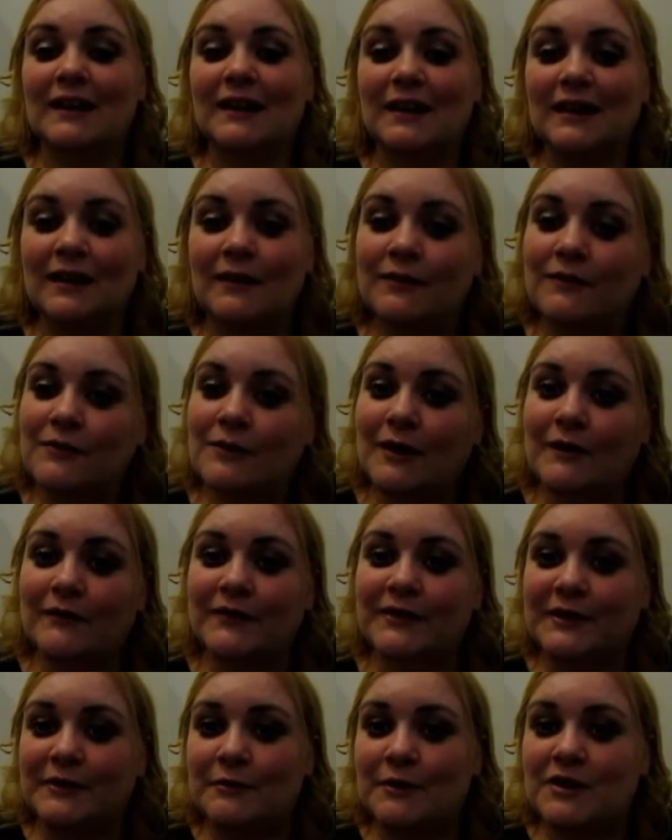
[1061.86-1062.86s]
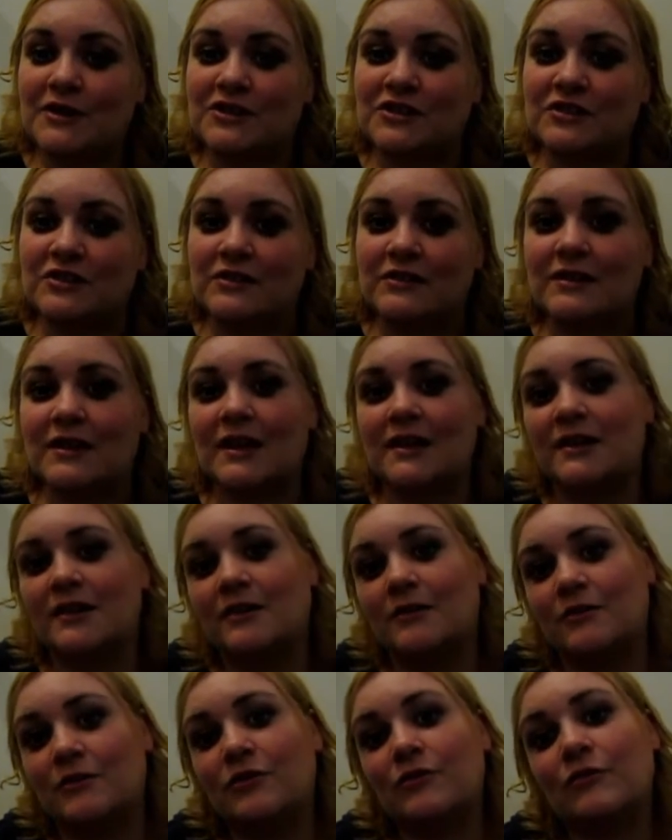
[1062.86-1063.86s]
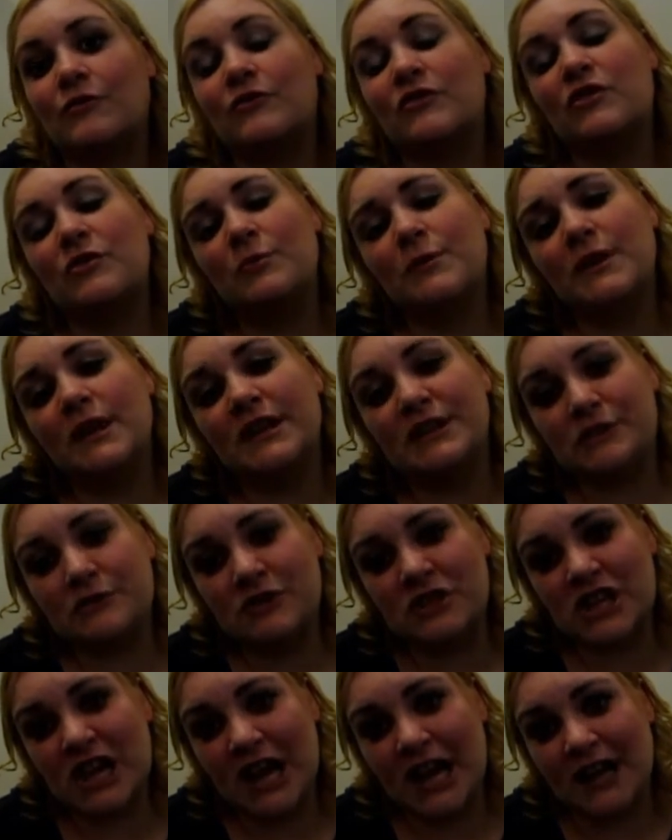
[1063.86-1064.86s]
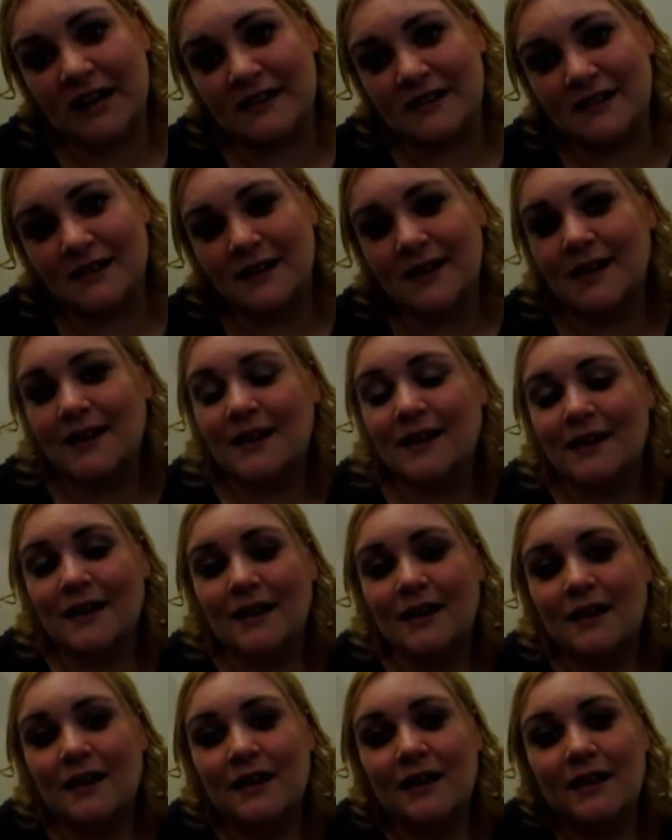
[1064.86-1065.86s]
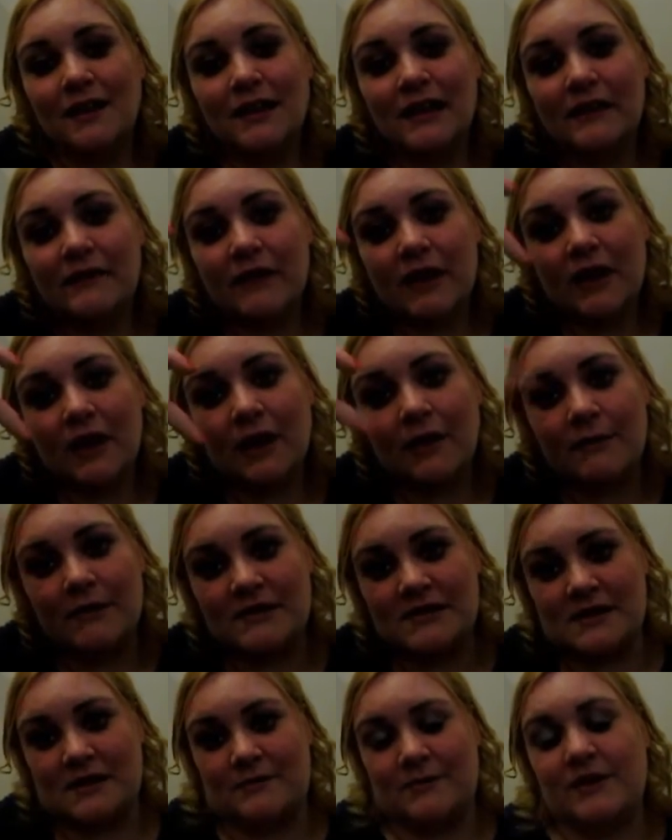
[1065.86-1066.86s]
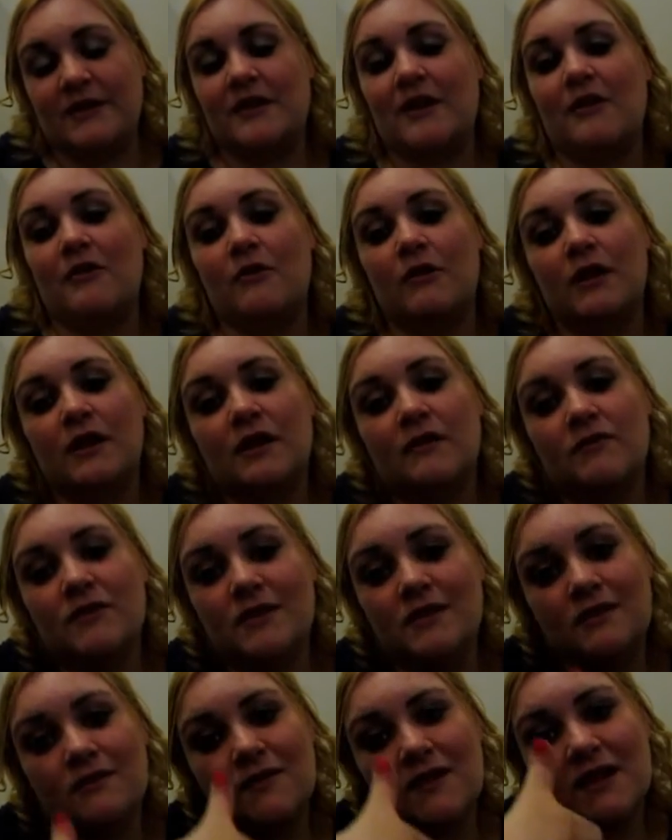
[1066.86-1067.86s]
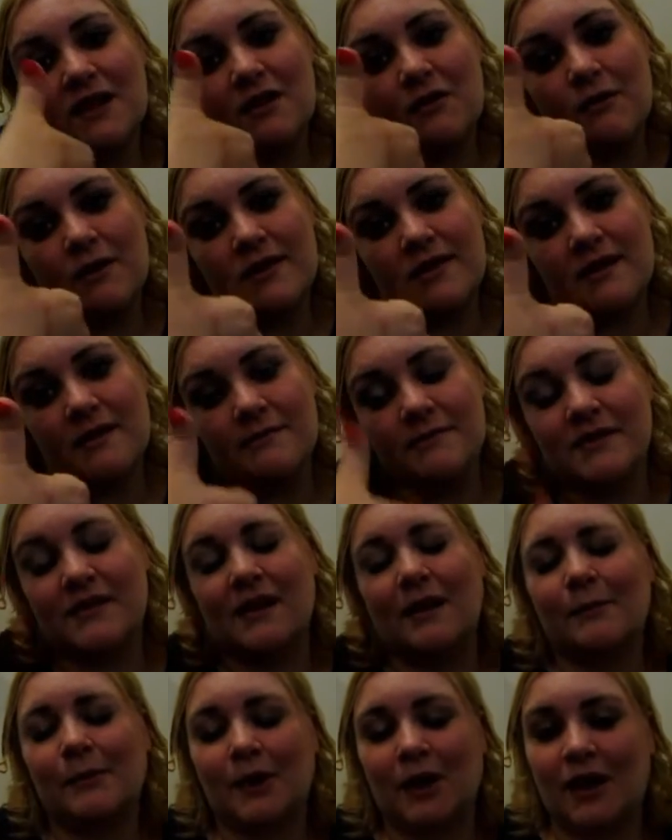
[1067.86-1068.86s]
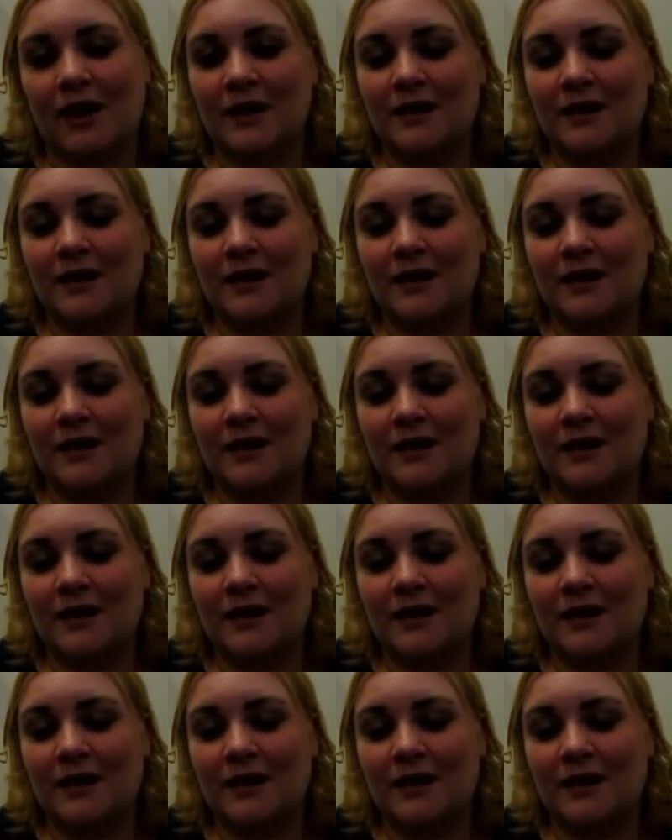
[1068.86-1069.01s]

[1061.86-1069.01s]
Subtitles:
If you have any questions, any concerns you would like to chat, leave a comment down below. Give this video a thumbs up.